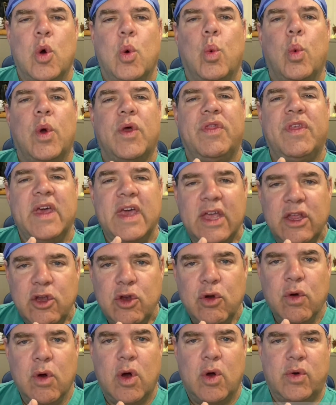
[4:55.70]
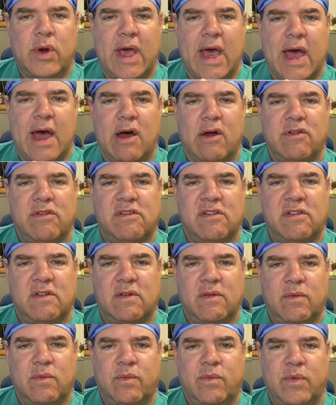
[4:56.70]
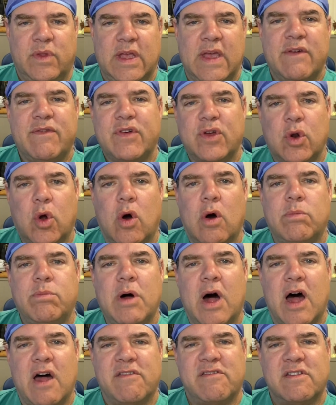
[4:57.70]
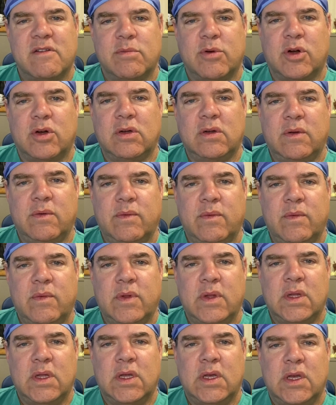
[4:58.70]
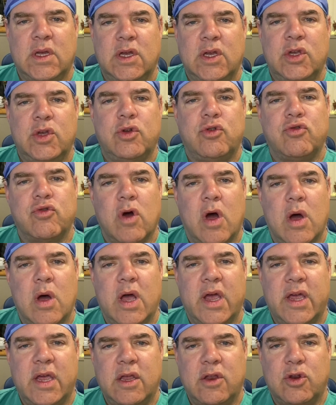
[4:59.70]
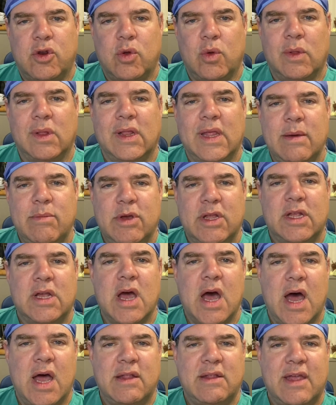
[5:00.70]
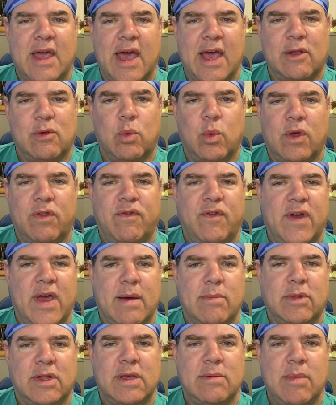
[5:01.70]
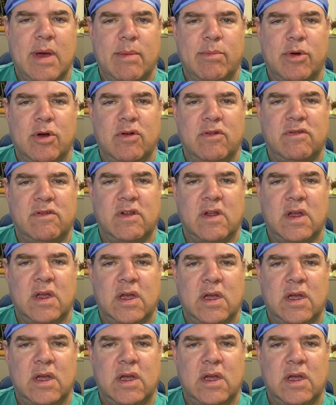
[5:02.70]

Within your own house, if at all possible, You try to limit contact with family members,